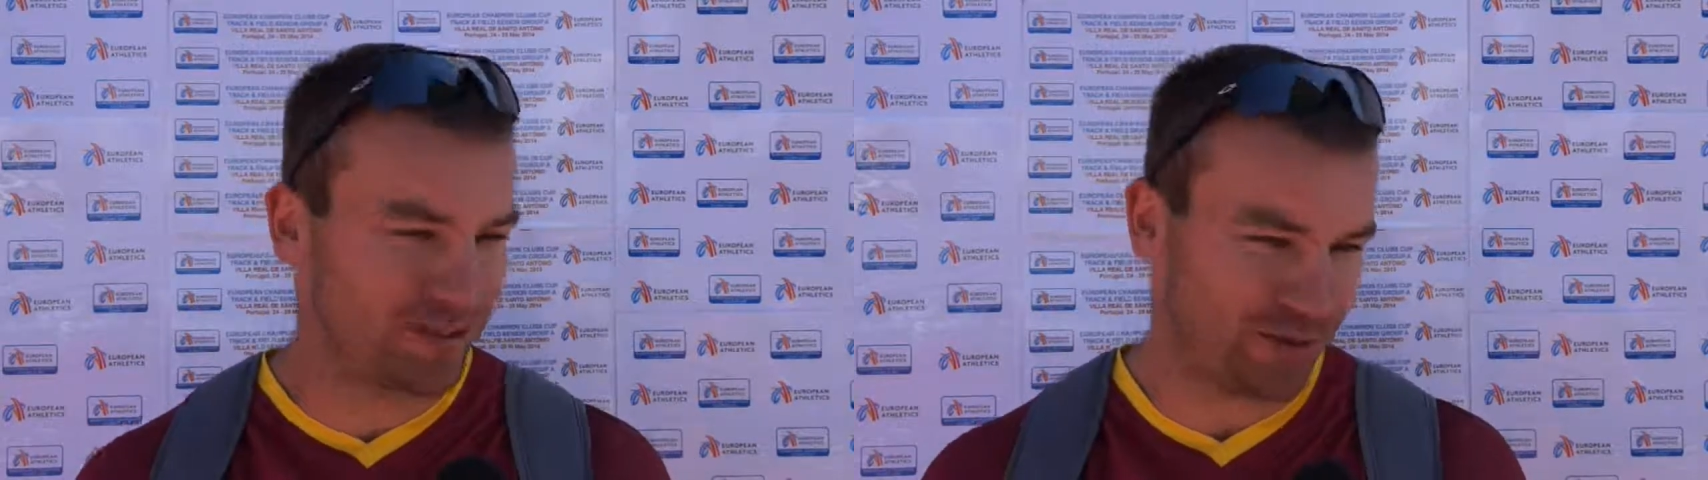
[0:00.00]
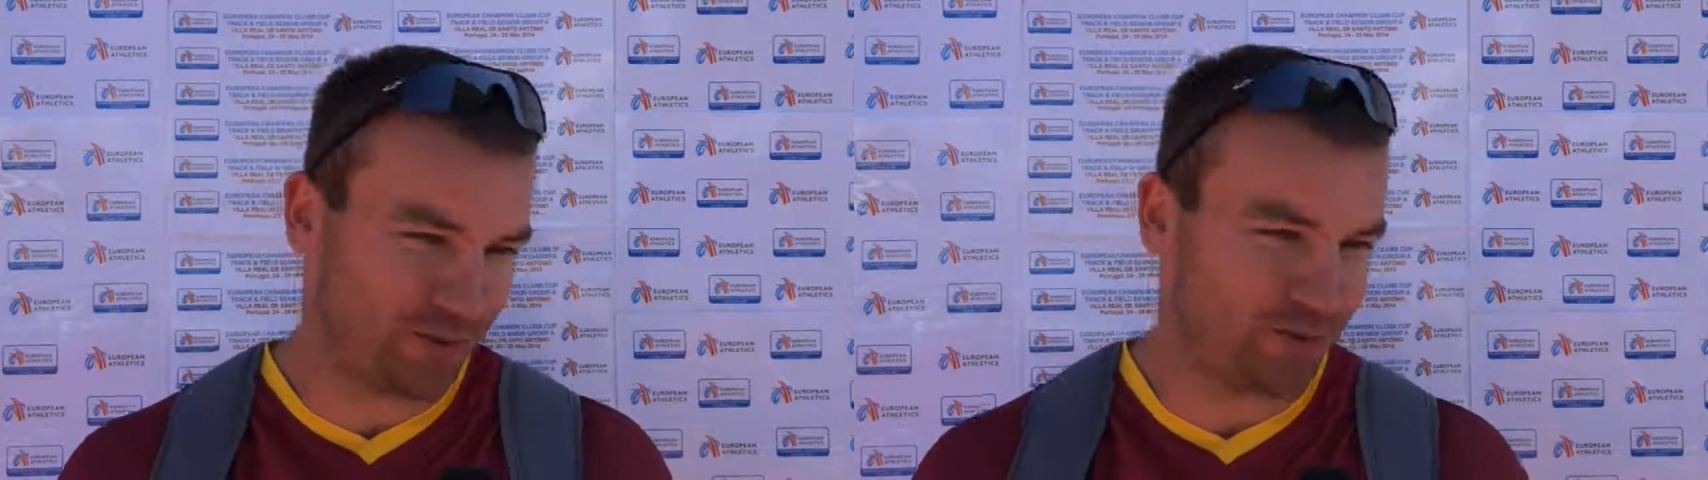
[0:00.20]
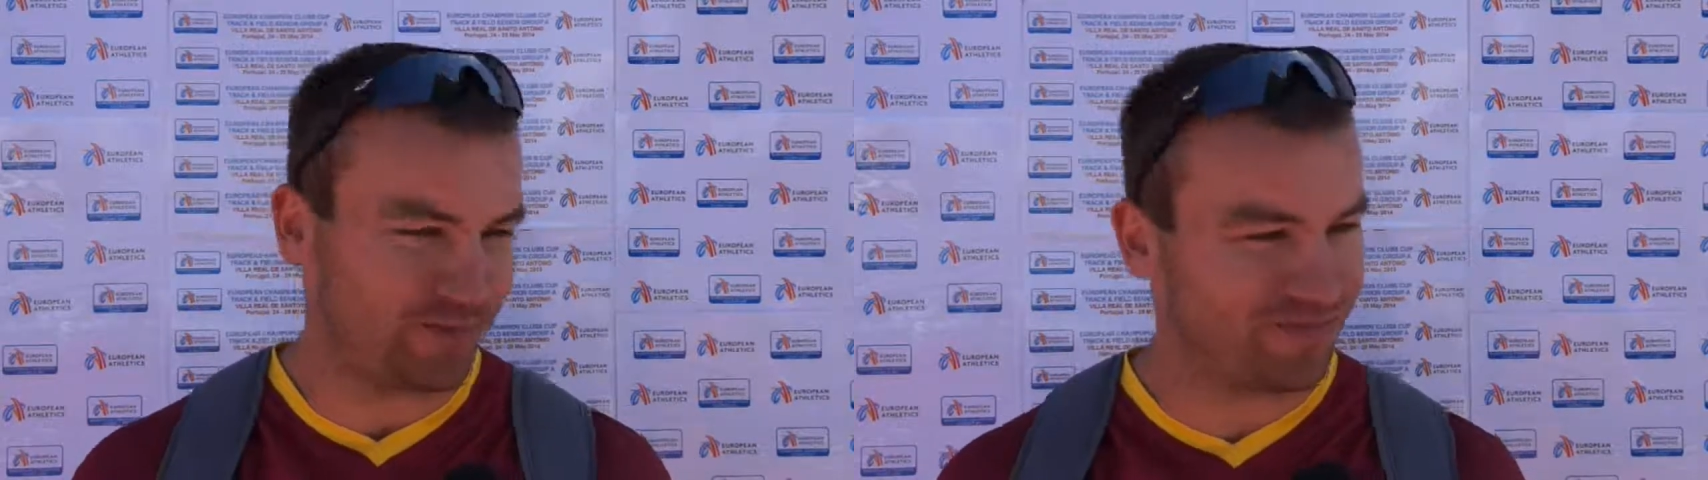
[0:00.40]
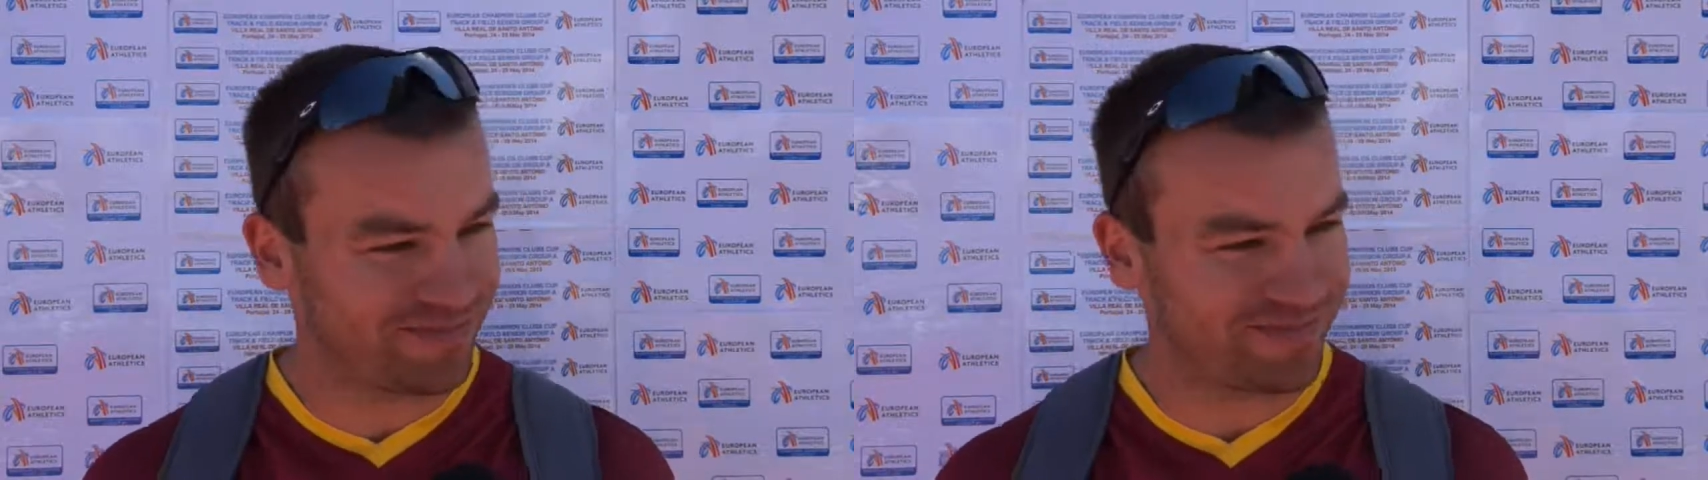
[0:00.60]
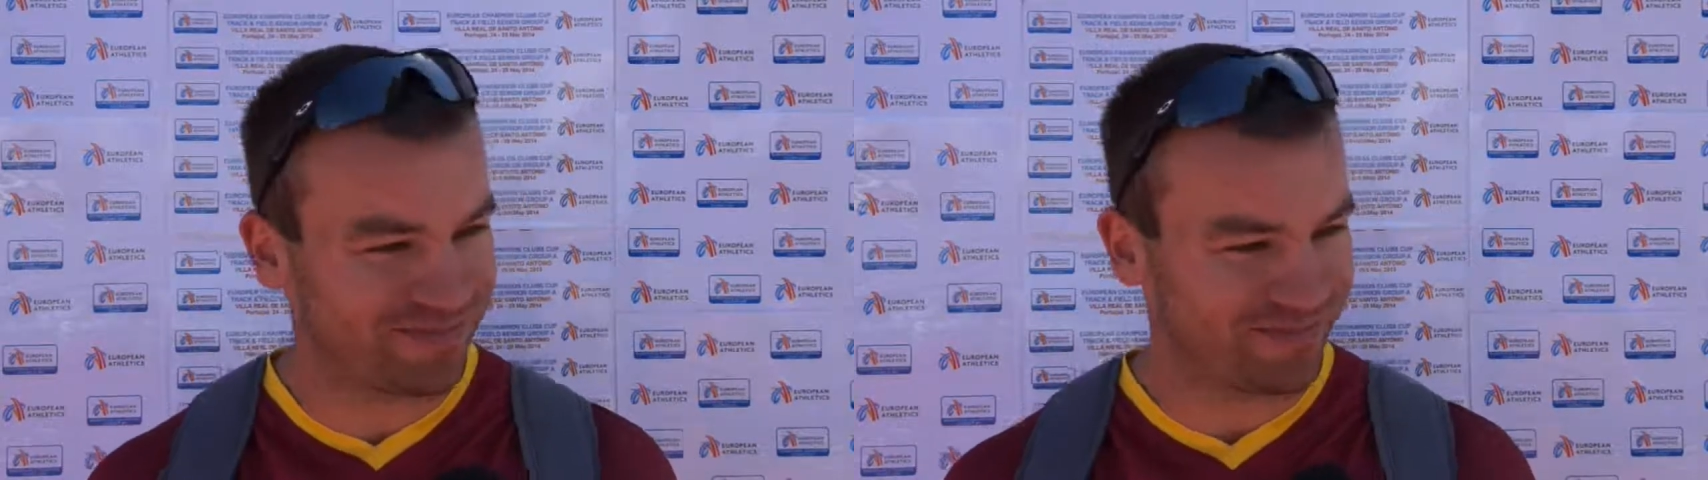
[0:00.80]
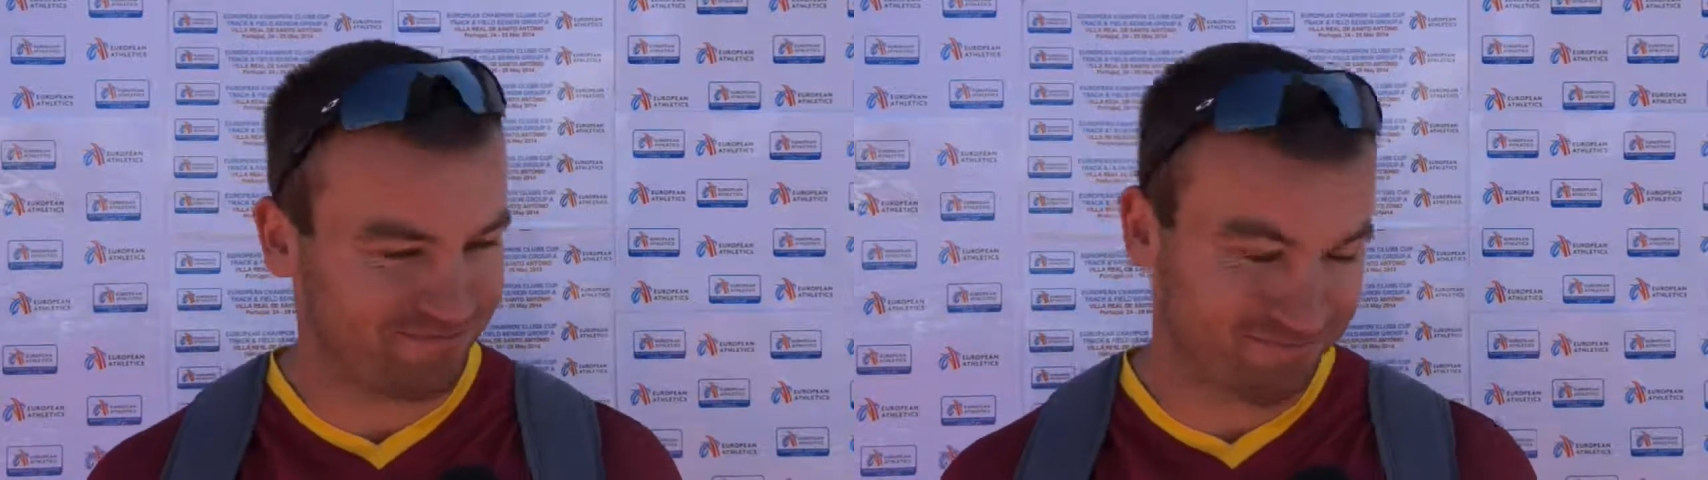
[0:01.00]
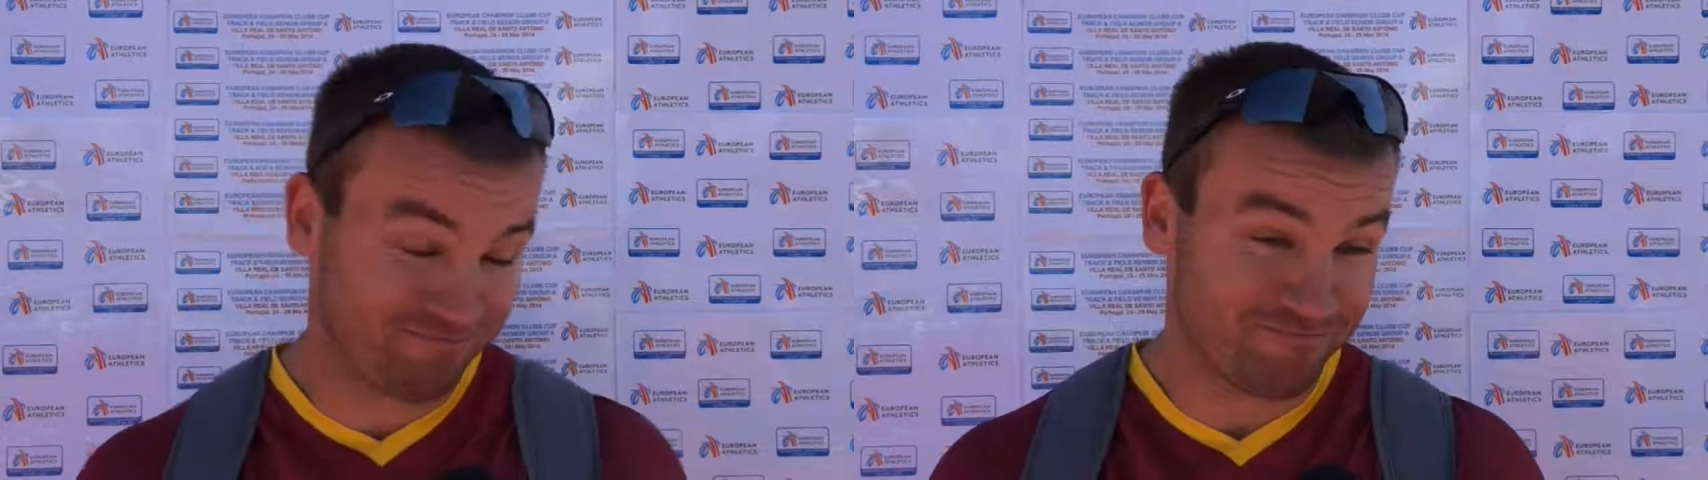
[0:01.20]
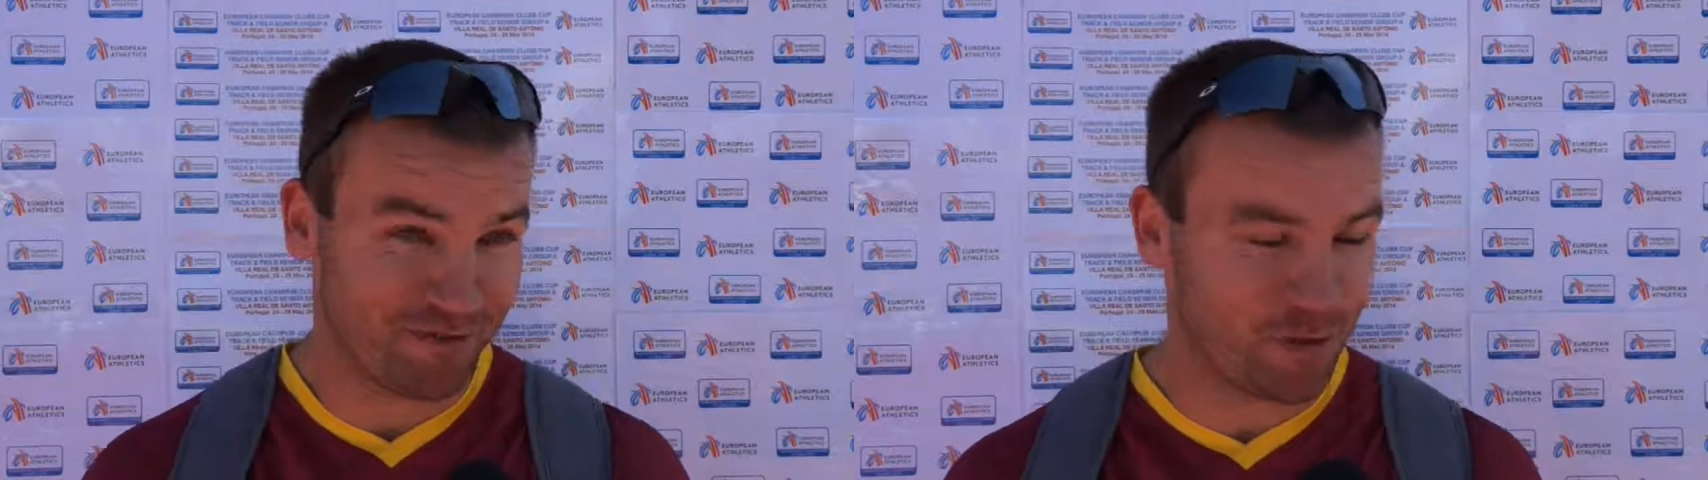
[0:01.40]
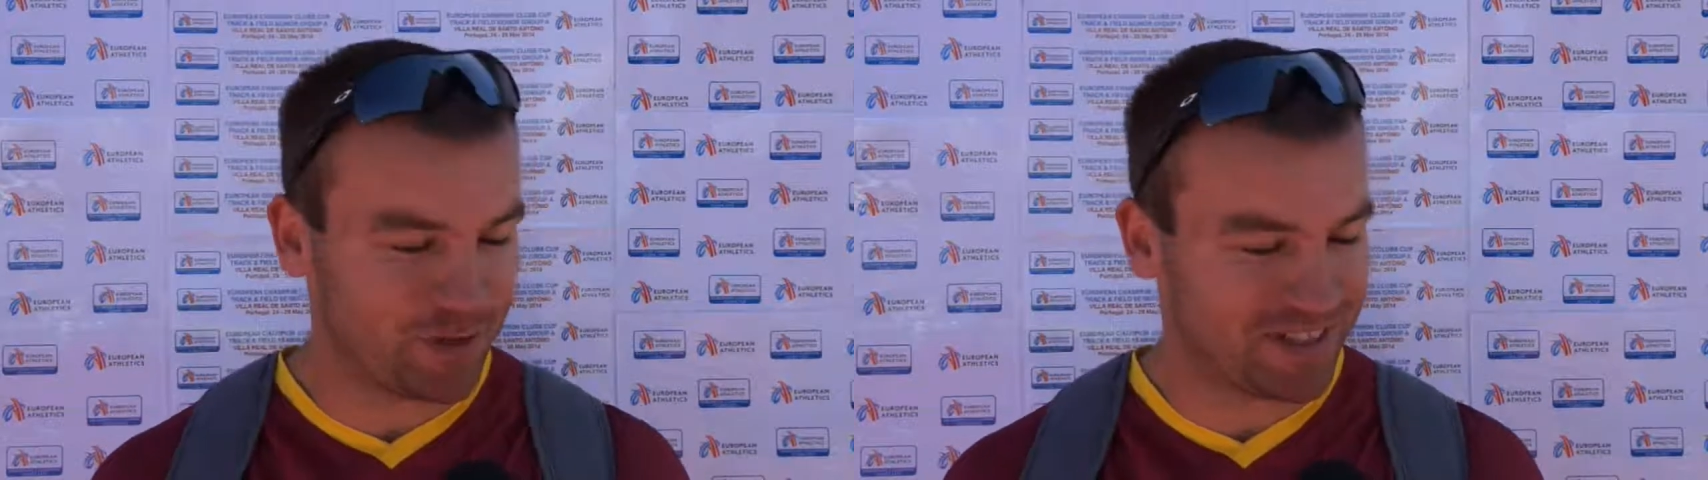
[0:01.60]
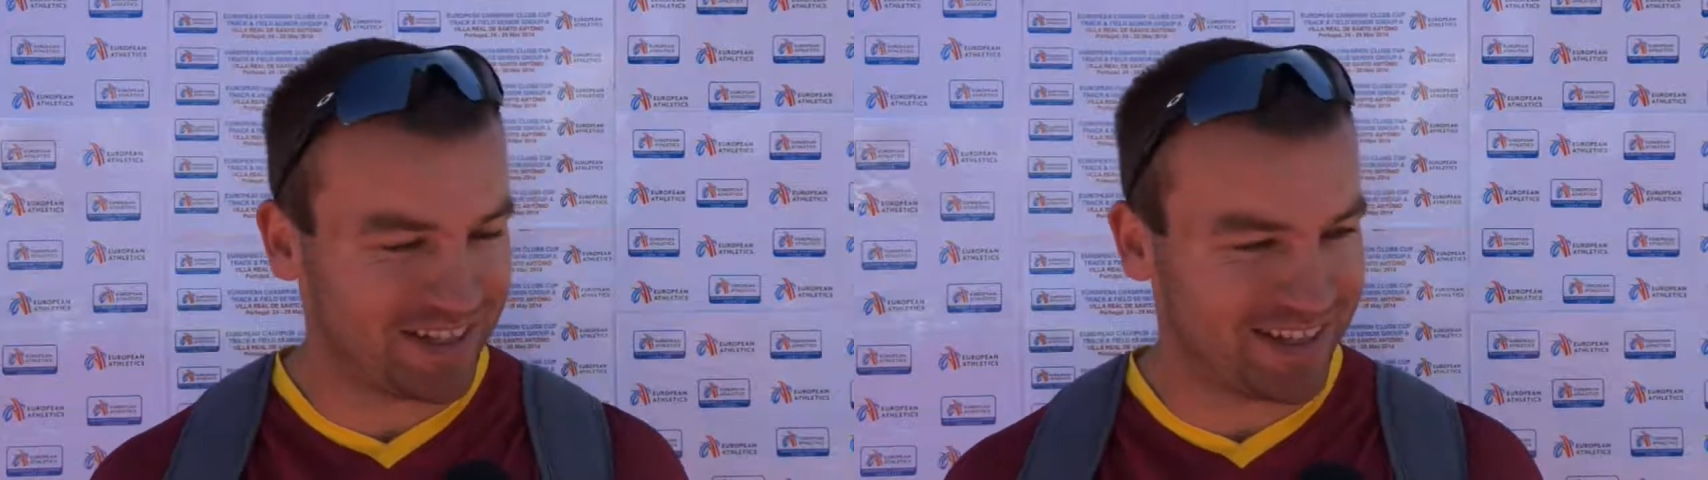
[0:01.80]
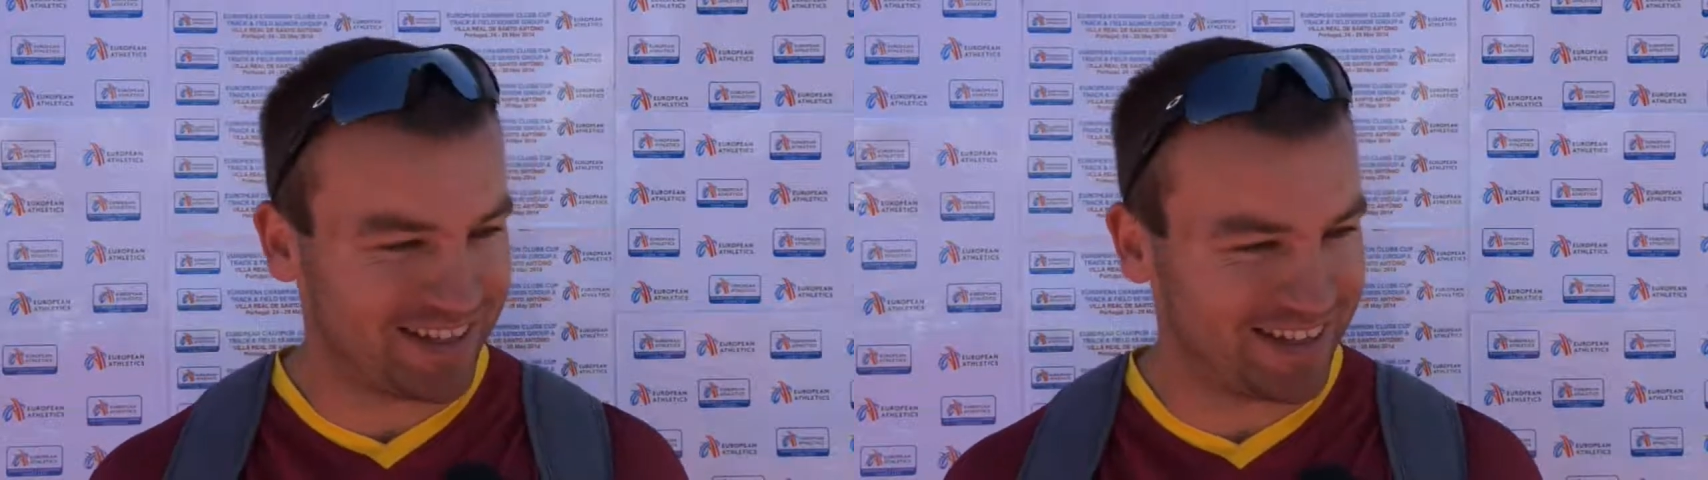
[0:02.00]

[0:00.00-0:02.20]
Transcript: so we will see.